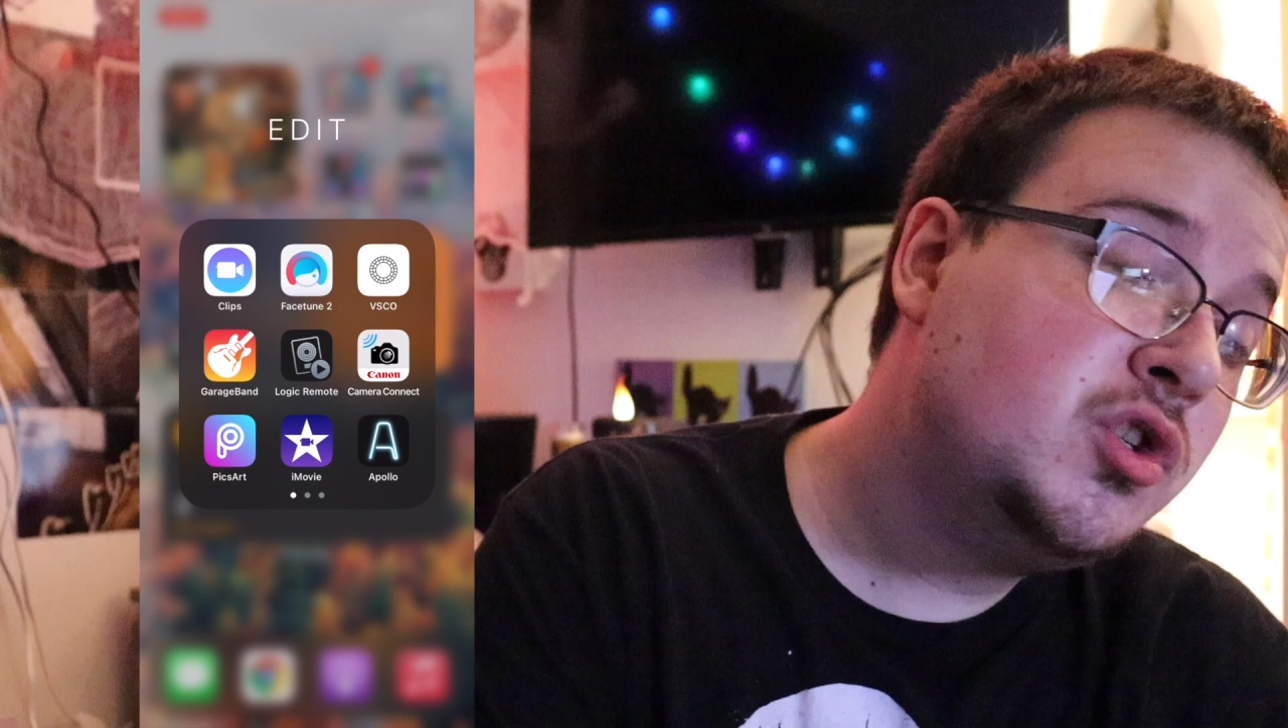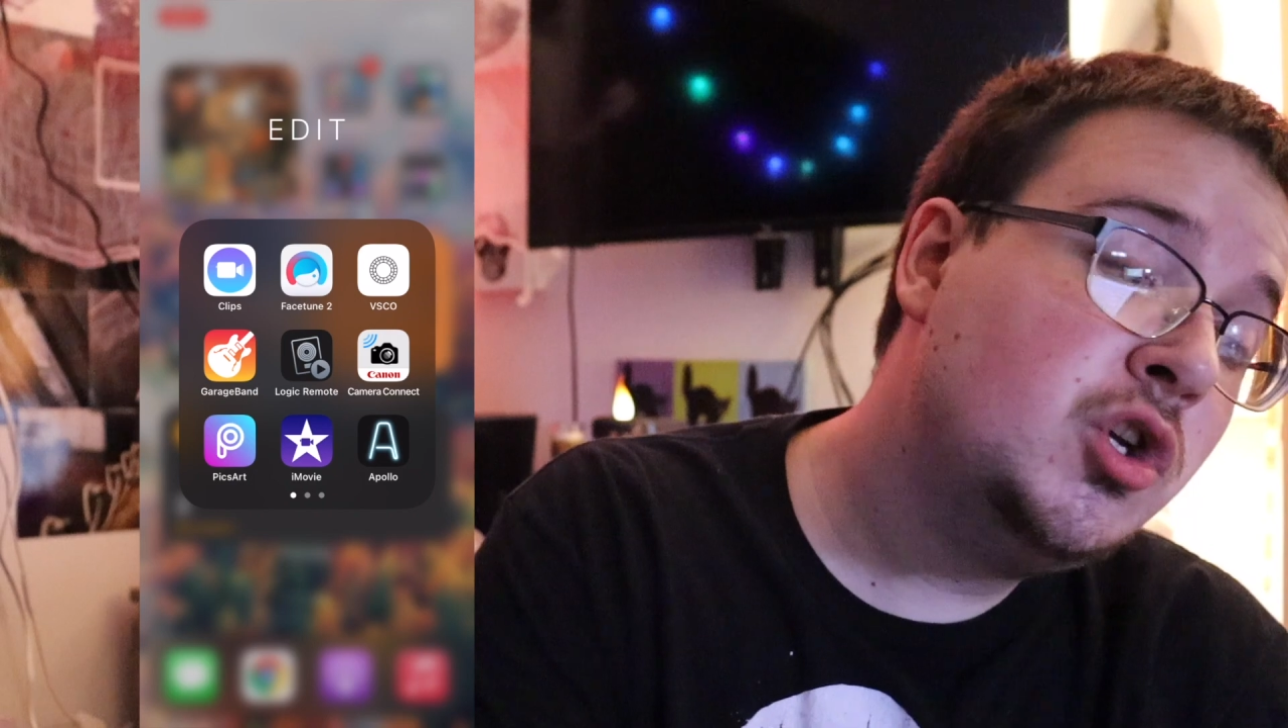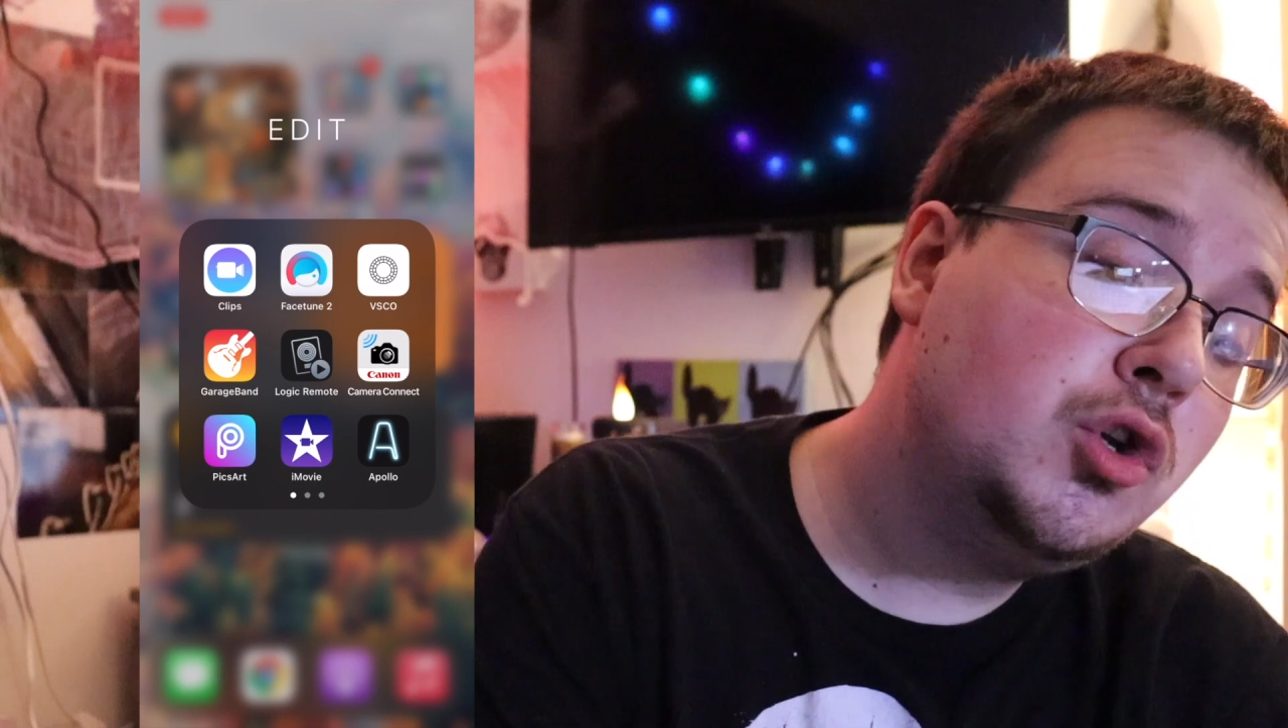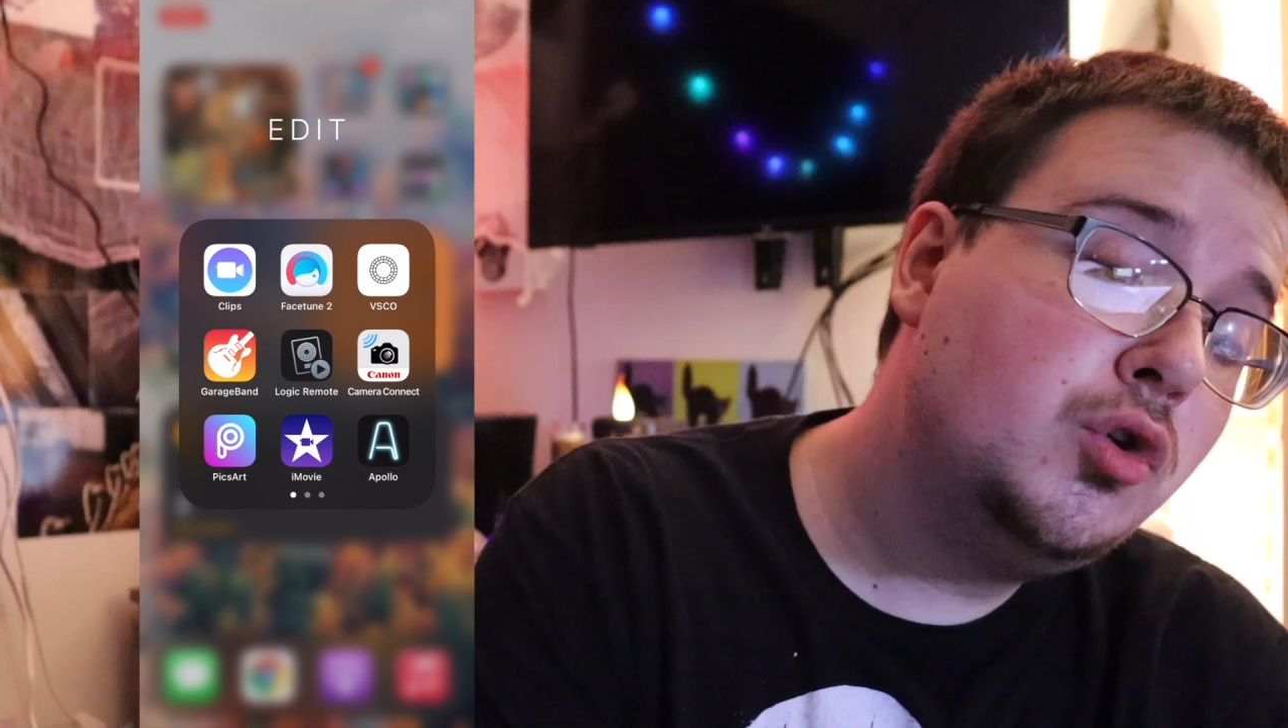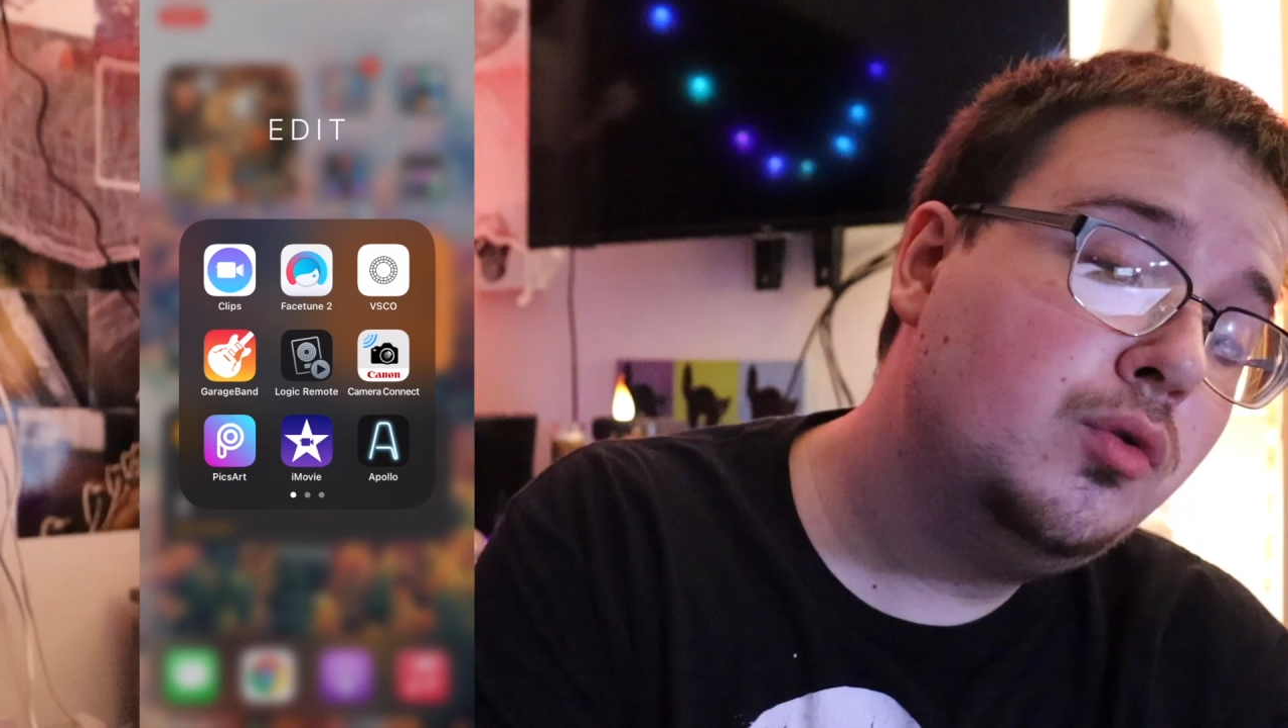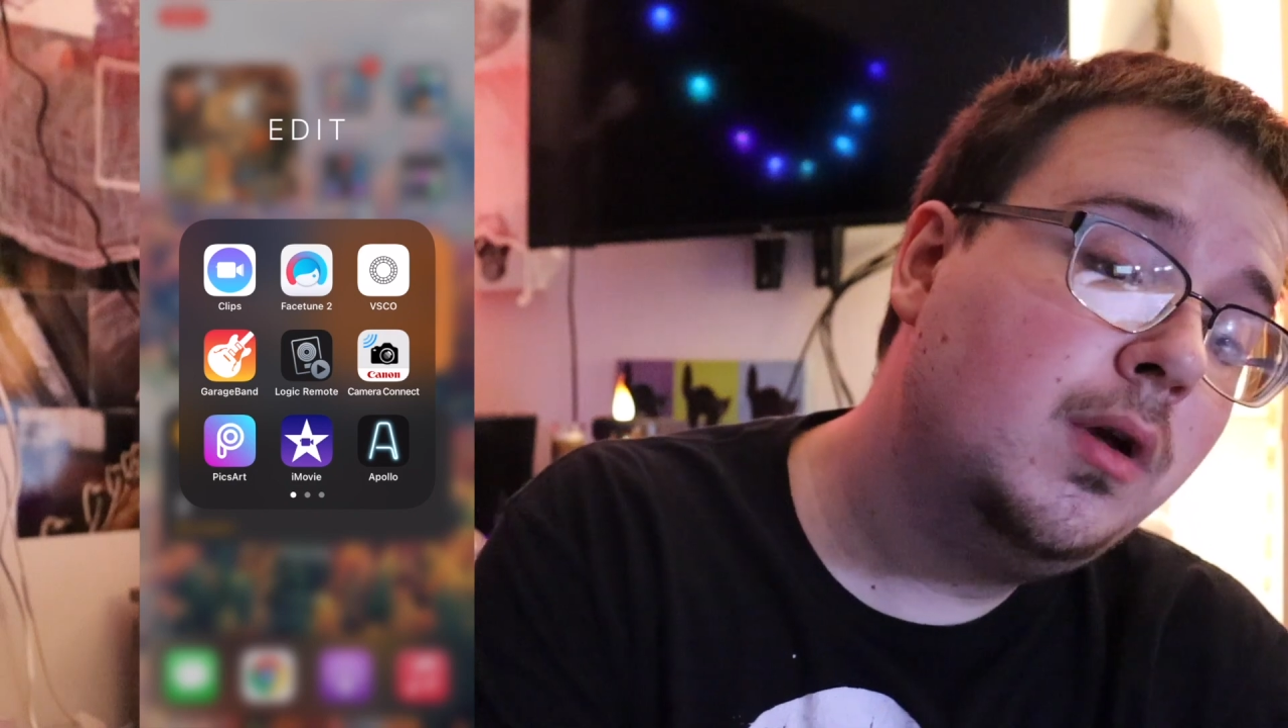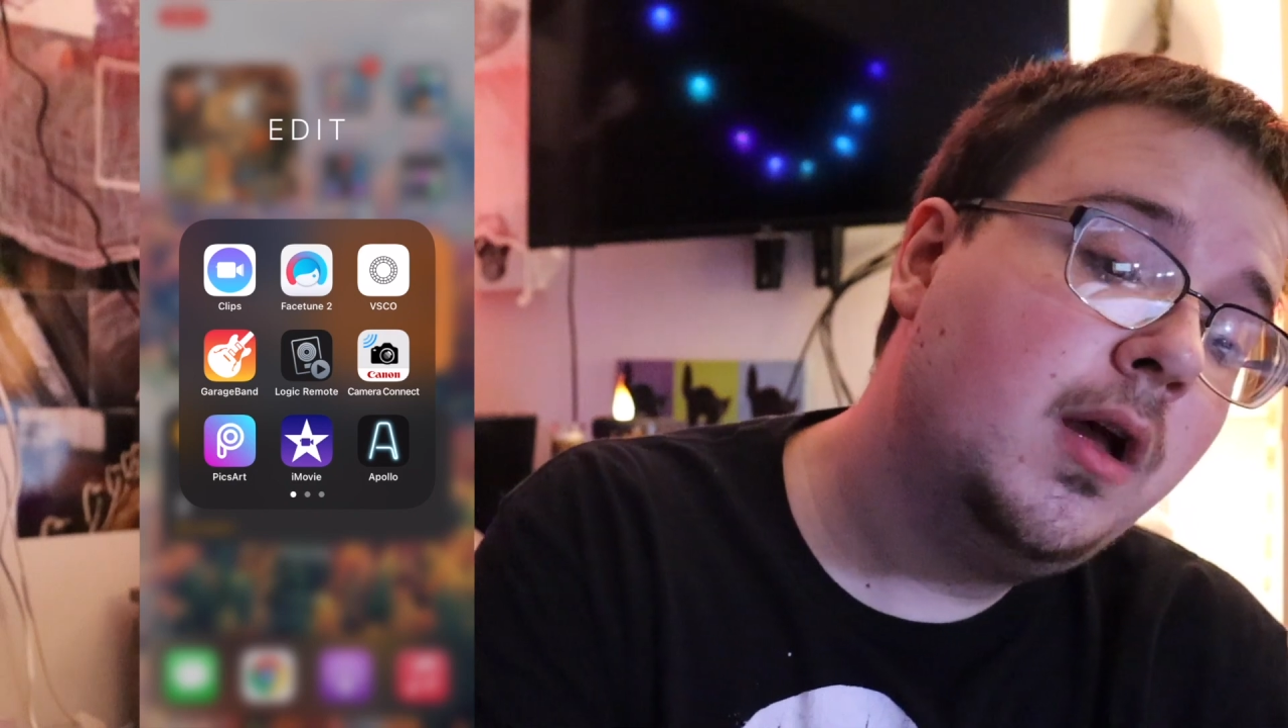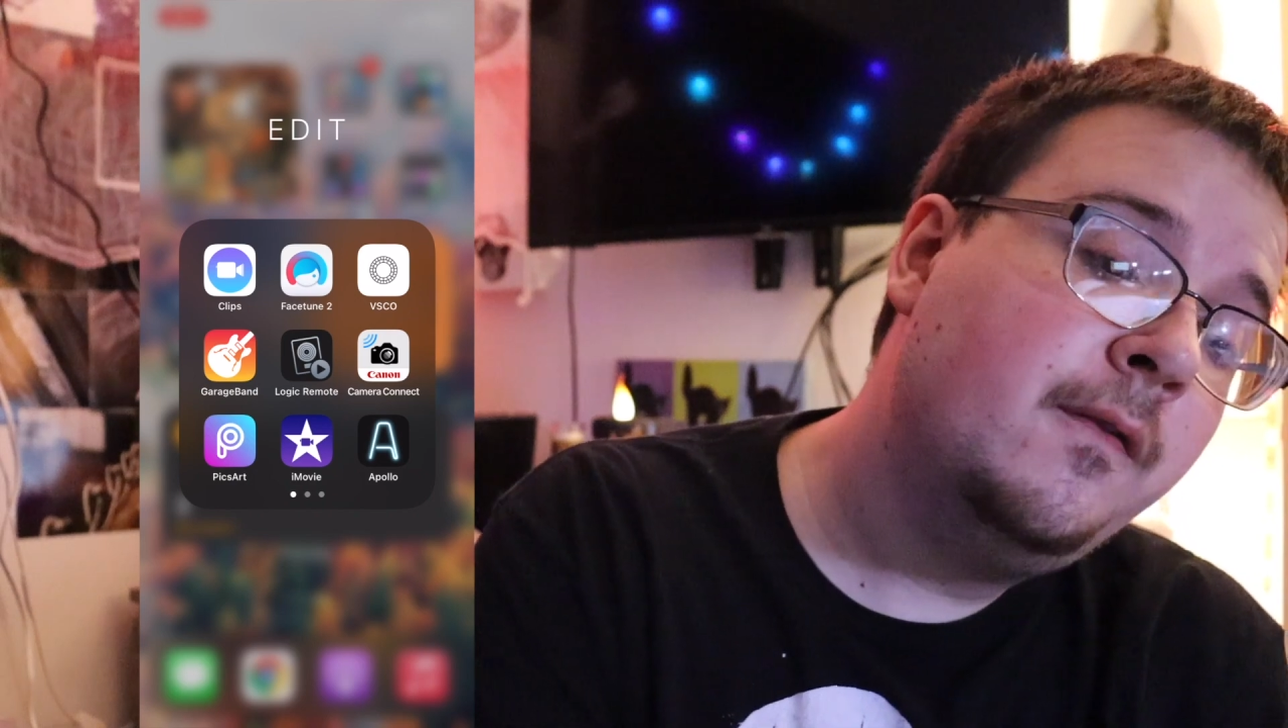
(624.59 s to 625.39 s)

2,